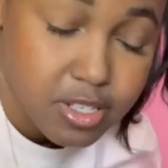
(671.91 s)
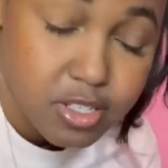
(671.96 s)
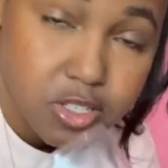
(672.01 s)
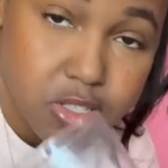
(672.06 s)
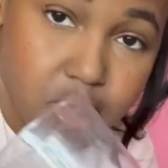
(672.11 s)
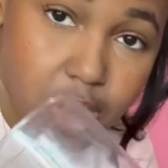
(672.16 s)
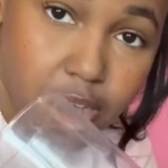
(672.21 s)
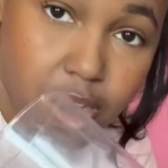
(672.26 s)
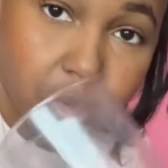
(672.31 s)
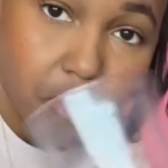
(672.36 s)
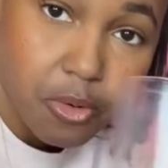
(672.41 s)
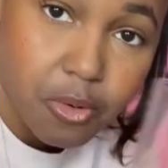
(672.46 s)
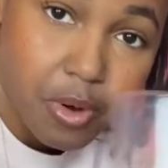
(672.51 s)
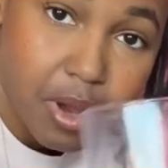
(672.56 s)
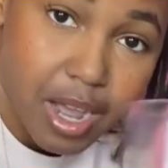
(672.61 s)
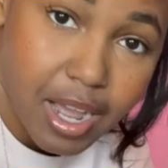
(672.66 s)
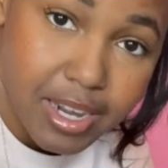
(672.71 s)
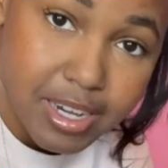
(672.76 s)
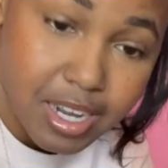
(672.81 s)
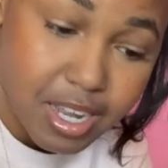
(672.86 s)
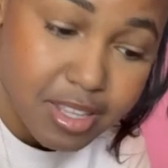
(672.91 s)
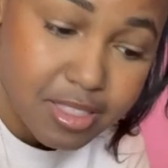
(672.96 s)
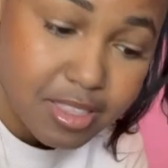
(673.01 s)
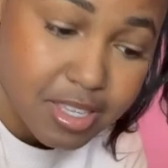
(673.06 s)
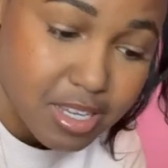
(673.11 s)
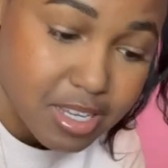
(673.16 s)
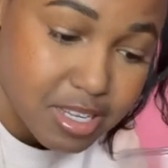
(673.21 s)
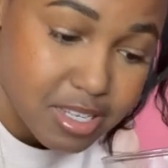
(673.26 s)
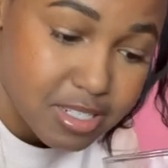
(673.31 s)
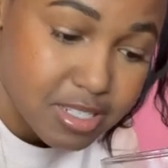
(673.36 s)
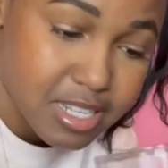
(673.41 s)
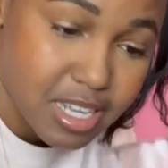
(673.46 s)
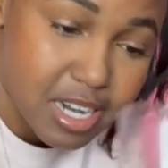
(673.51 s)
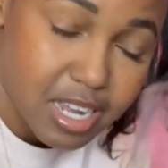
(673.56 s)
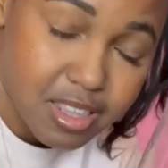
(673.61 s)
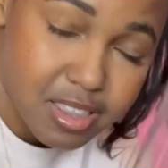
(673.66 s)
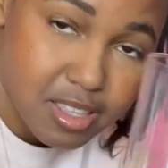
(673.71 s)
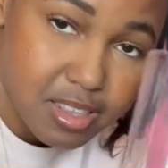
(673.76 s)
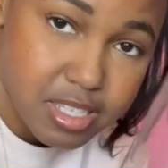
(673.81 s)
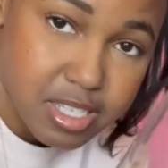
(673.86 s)
So I got these and I
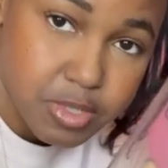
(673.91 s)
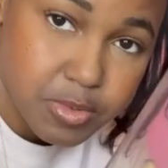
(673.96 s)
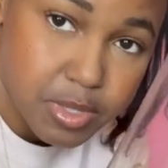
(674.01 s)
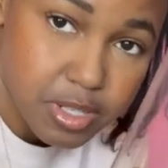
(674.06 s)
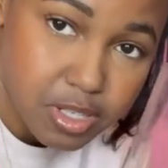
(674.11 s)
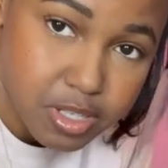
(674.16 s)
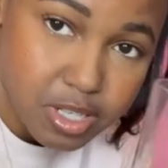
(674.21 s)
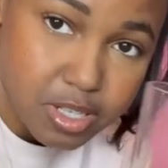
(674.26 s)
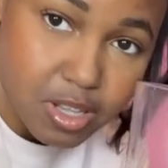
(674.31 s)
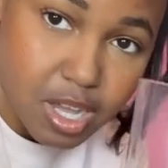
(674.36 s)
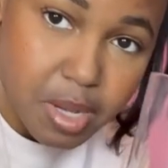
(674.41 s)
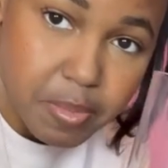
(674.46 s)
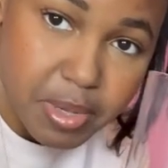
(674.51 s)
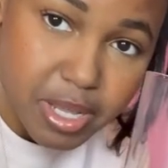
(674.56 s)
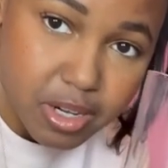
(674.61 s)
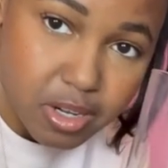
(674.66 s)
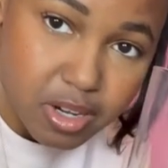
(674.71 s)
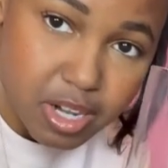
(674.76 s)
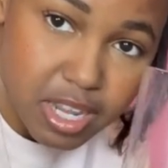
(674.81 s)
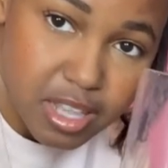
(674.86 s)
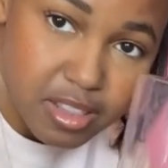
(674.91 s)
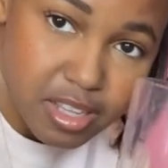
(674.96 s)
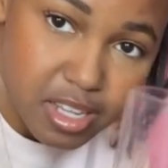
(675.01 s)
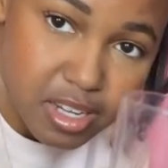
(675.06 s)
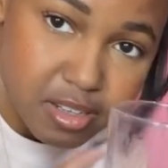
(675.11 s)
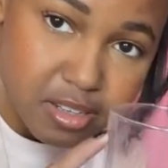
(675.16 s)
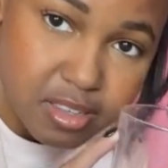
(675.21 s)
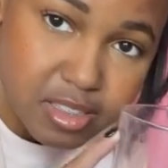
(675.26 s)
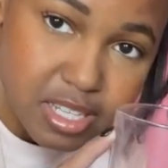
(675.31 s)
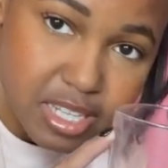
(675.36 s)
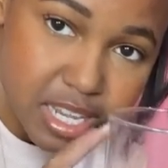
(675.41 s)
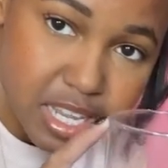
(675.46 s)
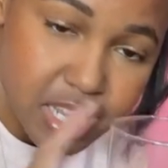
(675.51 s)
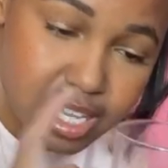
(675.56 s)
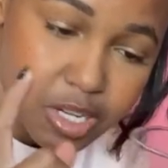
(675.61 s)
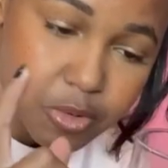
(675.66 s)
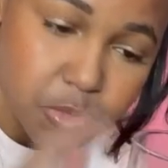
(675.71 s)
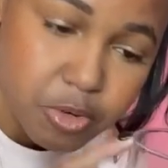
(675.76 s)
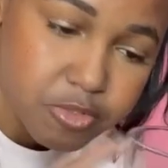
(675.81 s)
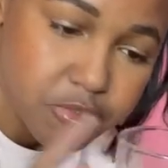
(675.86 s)
think these will look a lot better and then the
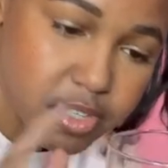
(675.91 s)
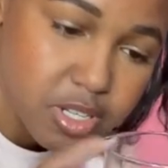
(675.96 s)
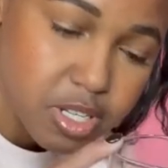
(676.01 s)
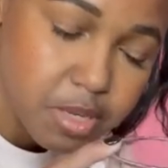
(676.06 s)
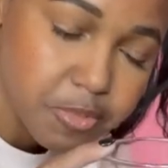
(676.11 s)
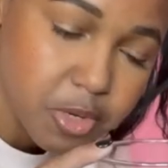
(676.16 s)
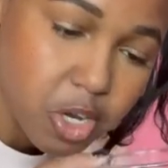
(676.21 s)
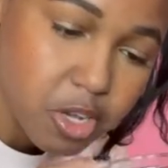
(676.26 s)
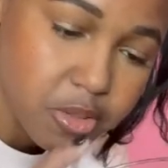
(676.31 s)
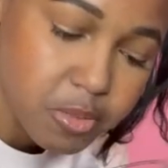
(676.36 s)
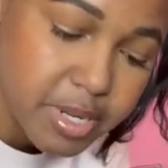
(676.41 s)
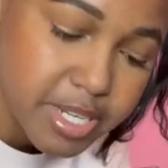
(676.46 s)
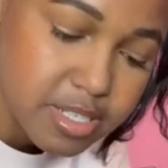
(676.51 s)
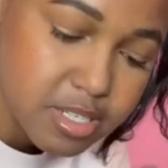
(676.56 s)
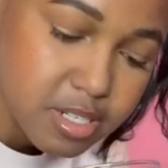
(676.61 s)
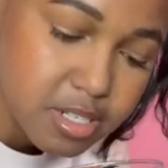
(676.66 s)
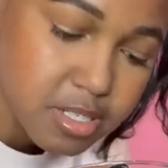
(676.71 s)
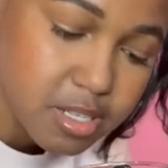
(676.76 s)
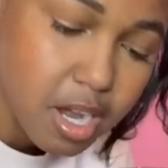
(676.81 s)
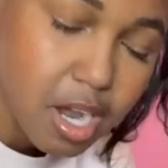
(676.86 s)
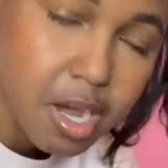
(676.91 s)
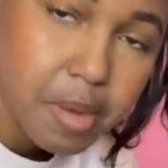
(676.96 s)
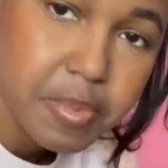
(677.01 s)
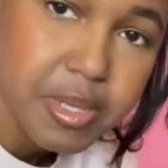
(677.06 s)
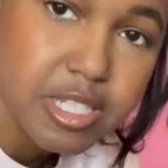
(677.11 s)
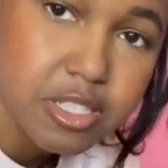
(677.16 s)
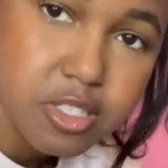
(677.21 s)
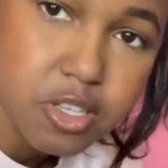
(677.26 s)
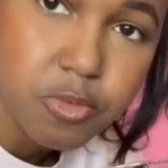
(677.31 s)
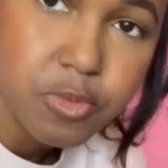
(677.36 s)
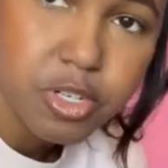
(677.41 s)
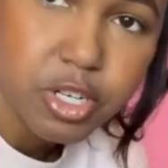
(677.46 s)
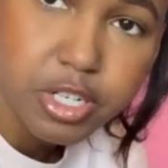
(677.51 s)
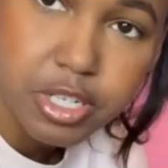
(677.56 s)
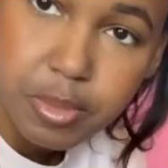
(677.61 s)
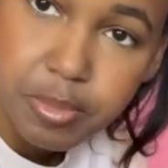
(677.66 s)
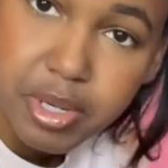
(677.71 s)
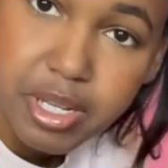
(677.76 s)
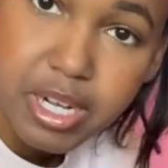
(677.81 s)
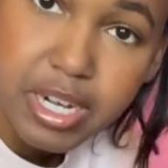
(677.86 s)
candy will fill up all the way to the top and so we're gonna
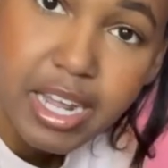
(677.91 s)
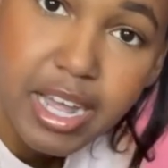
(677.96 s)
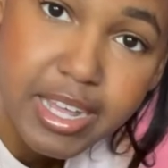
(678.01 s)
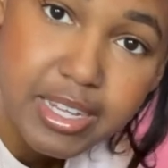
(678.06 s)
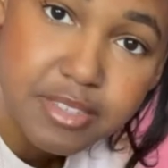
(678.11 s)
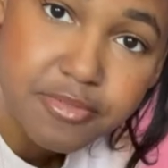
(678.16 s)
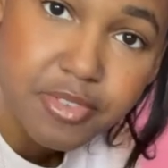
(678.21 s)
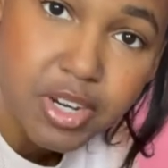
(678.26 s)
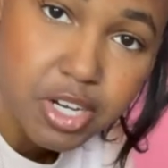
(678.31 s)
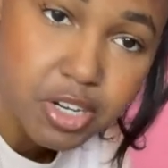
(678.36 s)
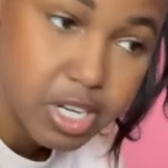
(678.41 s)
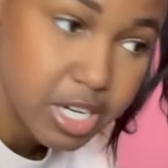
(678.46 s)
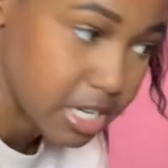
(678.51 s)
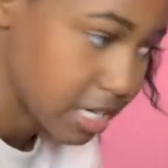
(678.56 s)
put it at varying